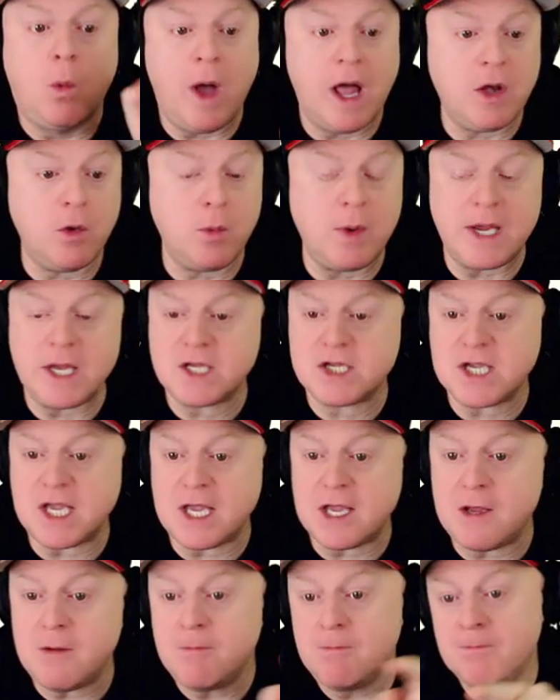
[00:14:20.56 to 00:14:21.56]

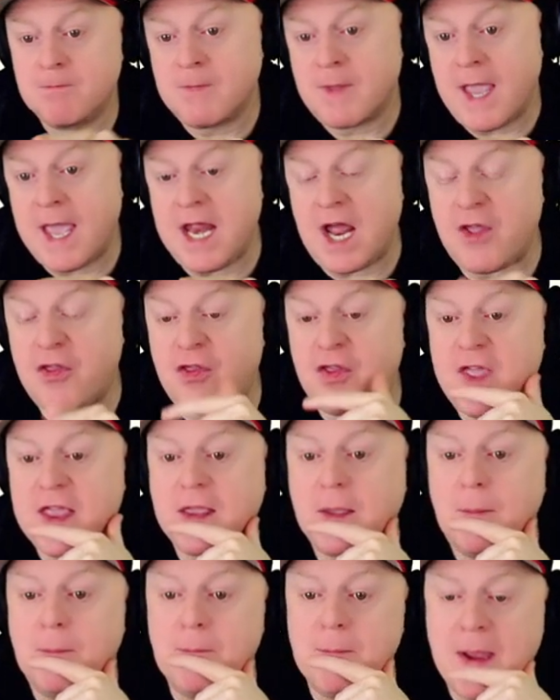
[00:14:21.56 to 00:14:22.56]
Waluigi, and I
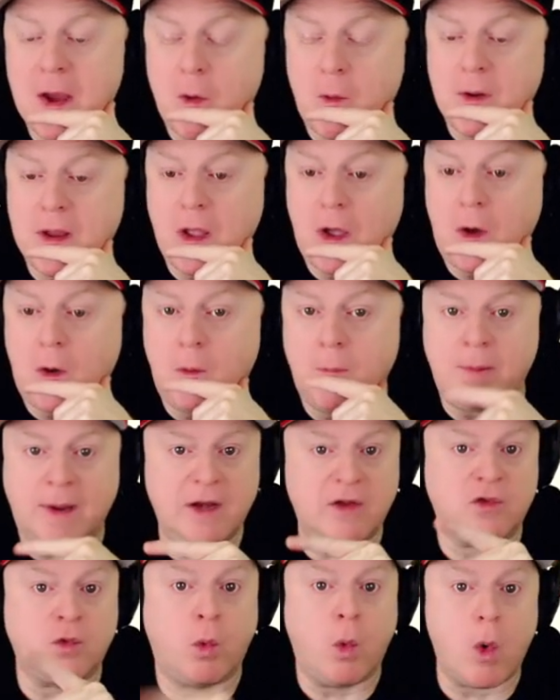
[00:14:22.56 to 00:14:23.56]
think Mario.
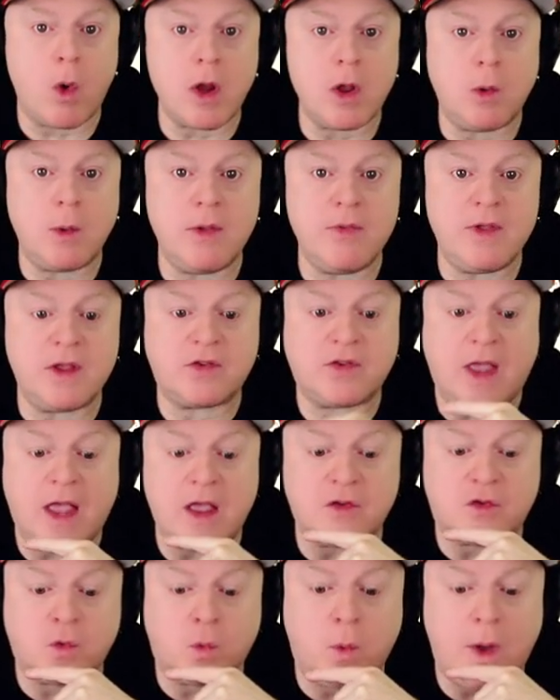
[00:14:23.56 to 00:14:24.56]
But is Wario in this
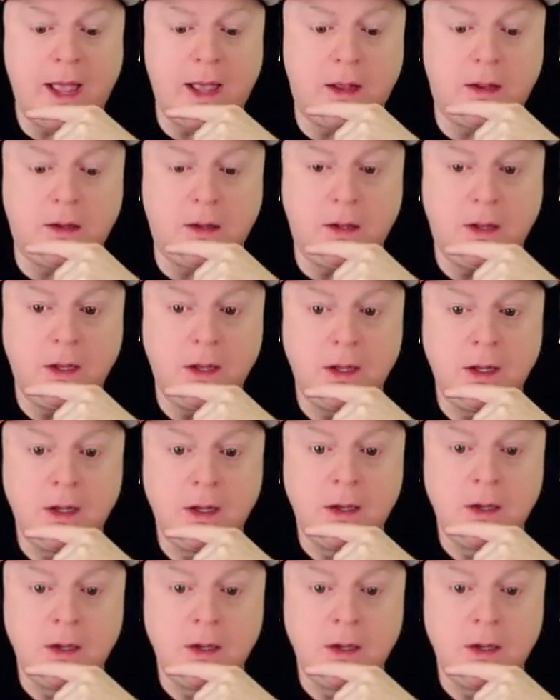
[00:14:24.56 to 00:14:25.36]
as well?